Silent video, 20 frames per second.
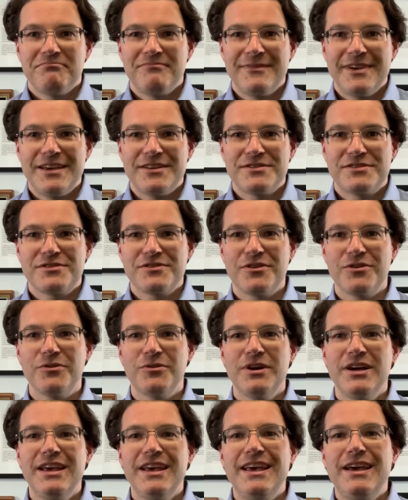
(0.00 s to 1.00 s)
And so
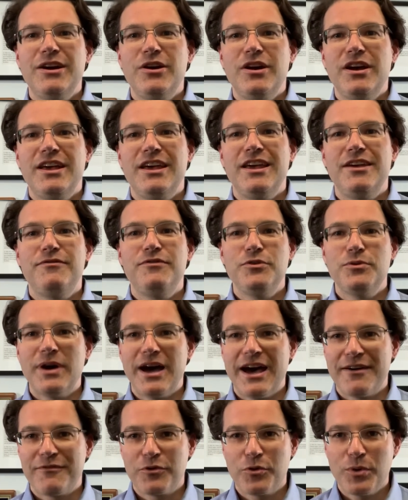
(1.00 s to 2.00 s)
if you
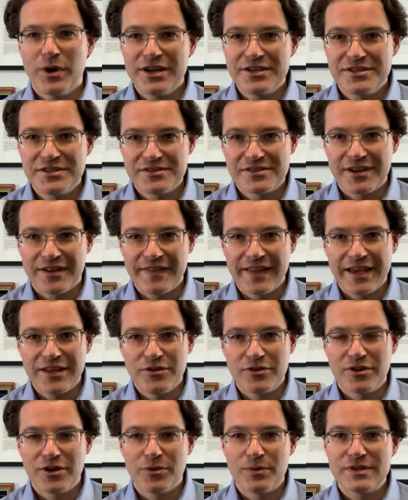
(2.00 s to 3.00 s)
have questions on that, you
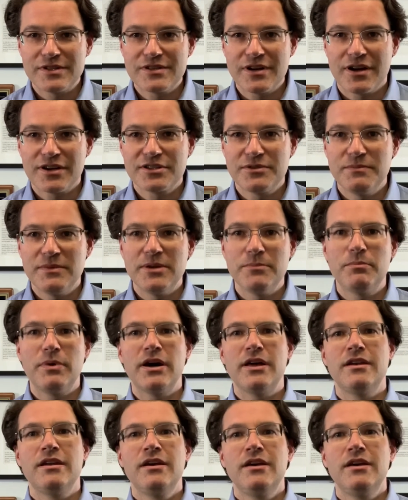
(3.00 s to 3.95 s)
can always talk to me, but